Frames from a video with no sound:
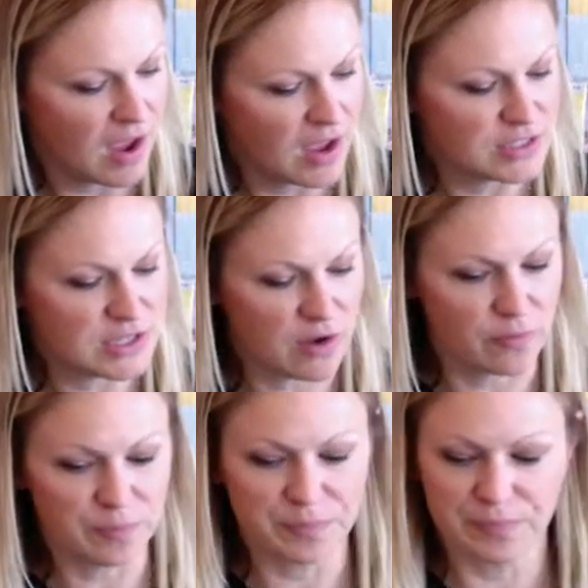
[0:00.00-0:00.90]
So
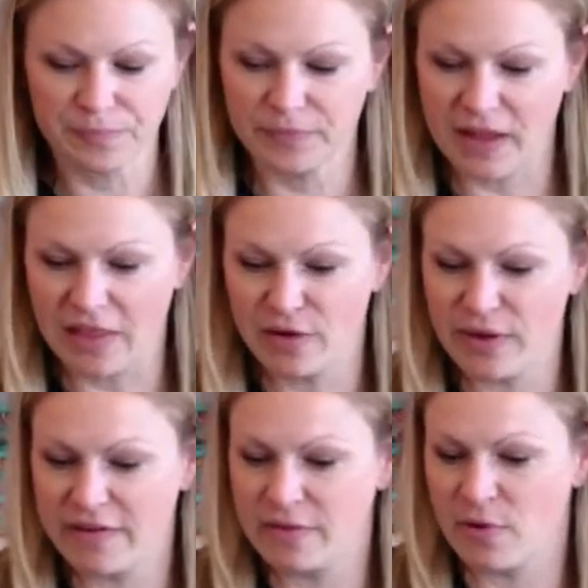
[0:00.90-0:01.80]
now that we
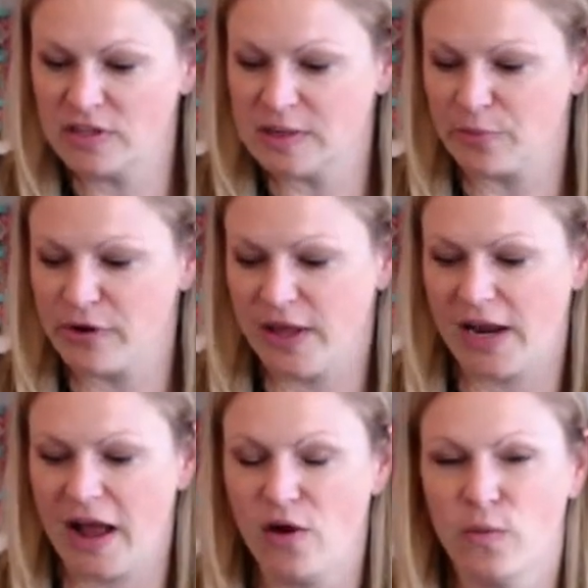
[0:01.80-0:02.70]
have them all separated
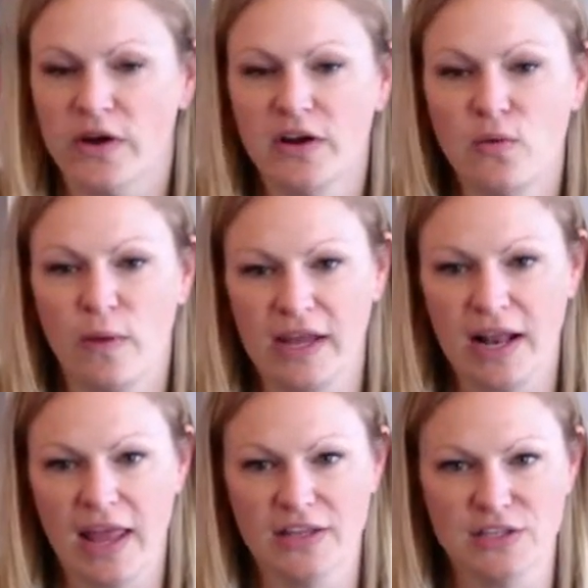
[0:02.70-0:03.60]
out, we're going to wait
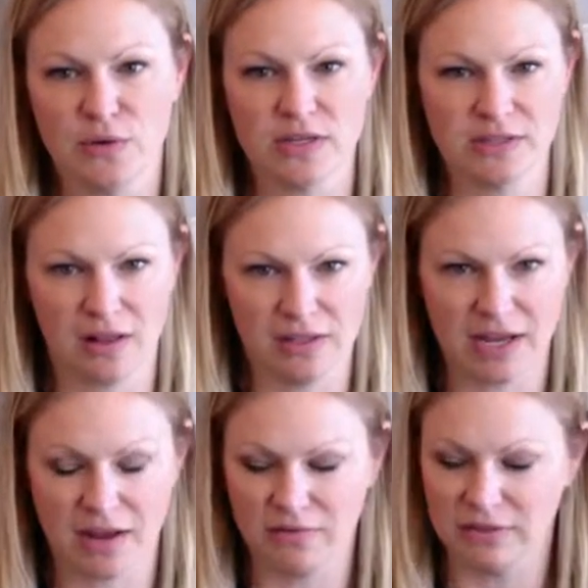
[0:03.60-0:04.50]
and do our
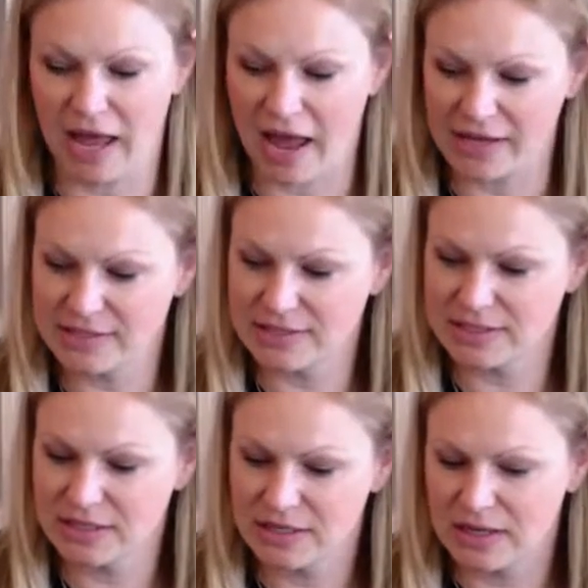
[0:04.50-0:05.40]
solidago
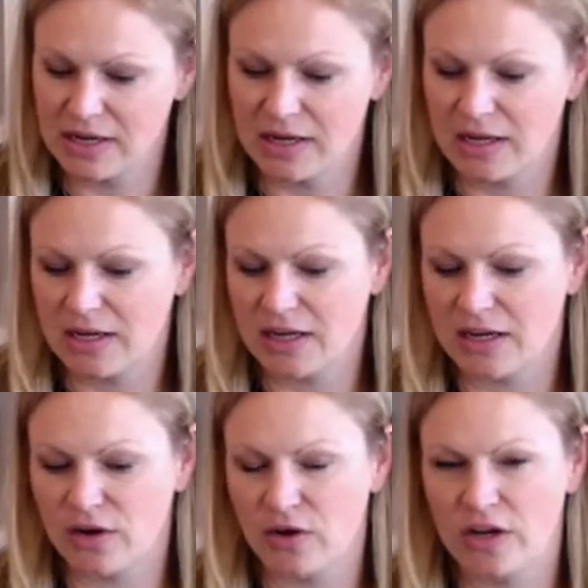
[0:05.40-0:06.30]
last.
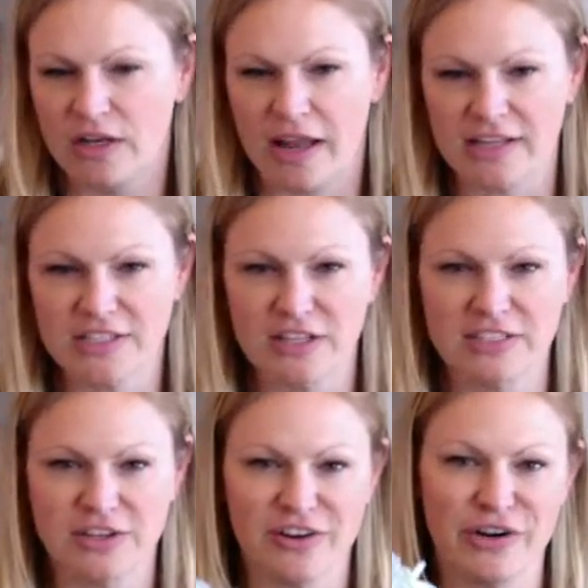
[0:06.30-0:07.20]
Next, let's
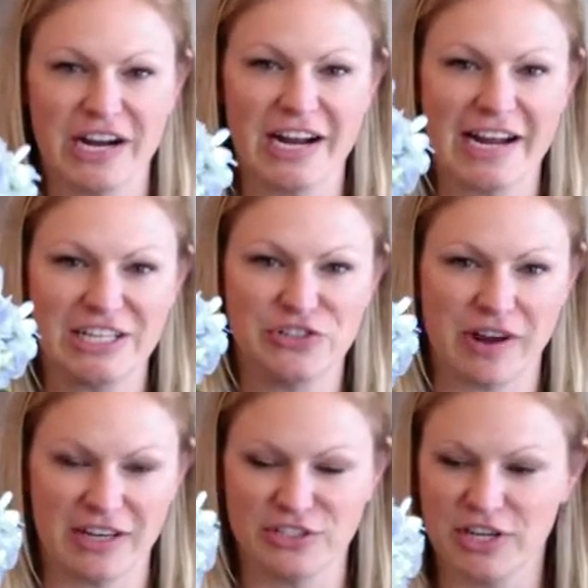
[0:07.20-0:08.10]
go to our
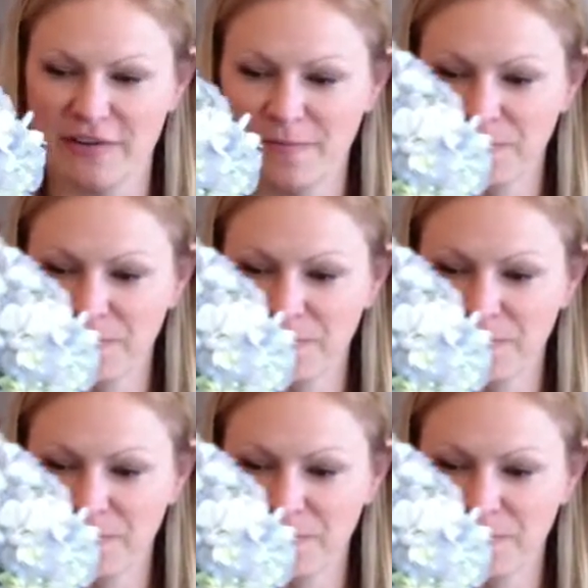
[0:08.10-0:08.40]
hydrangea.